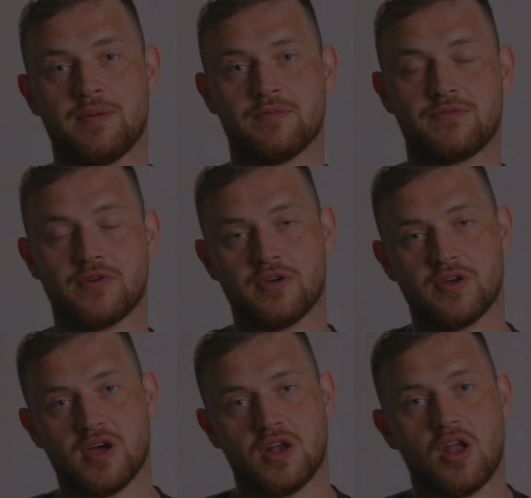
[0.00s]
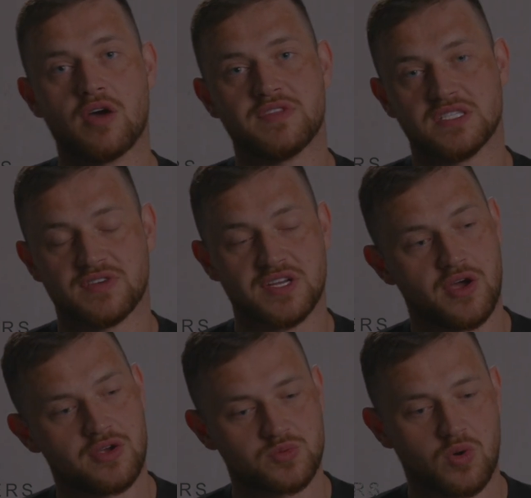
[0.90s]
for a lot of these
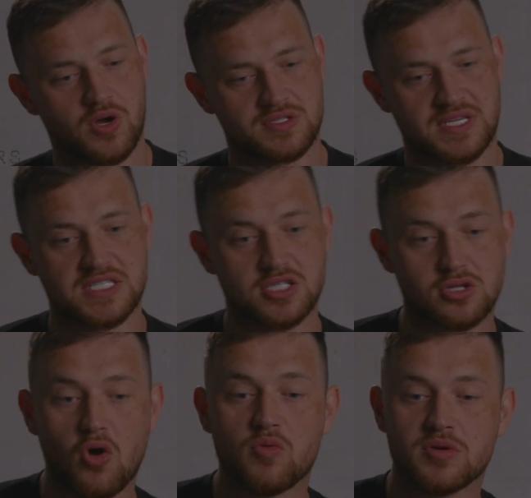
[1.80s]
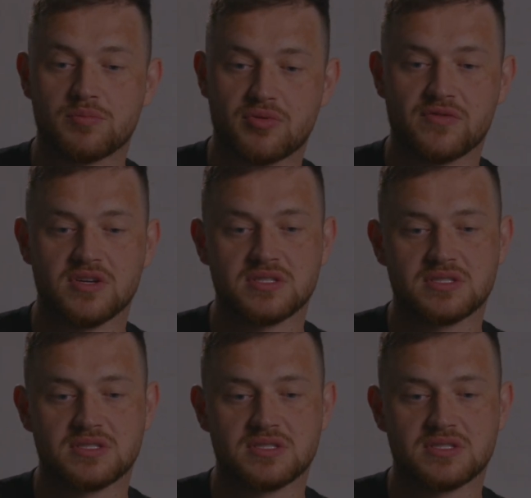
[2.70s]
videos was the Stoltman Brothers